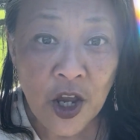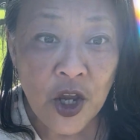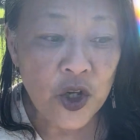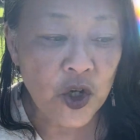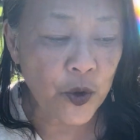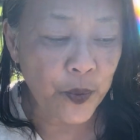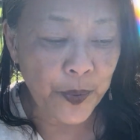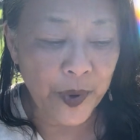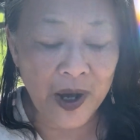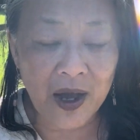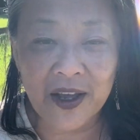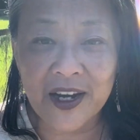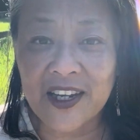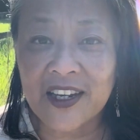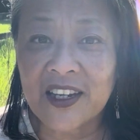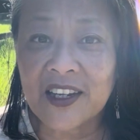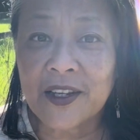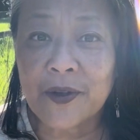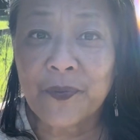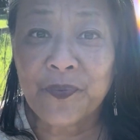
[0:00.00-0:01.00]
Your
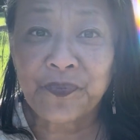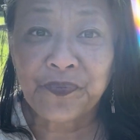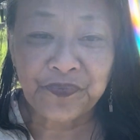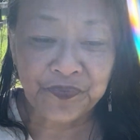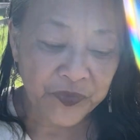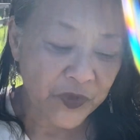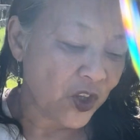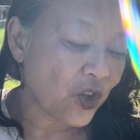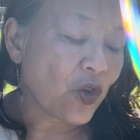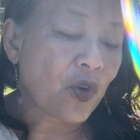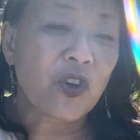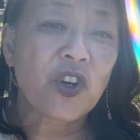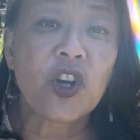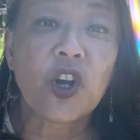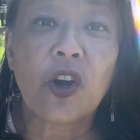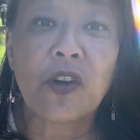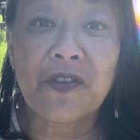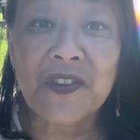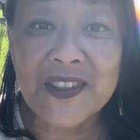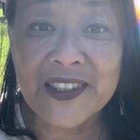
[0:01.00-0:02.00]
body, your
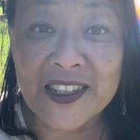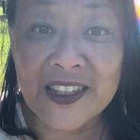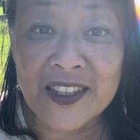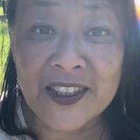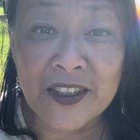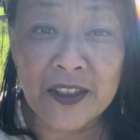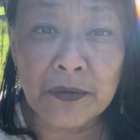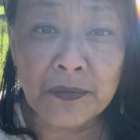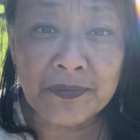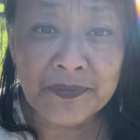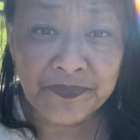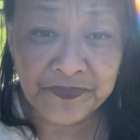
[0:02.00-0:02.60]
nervous system,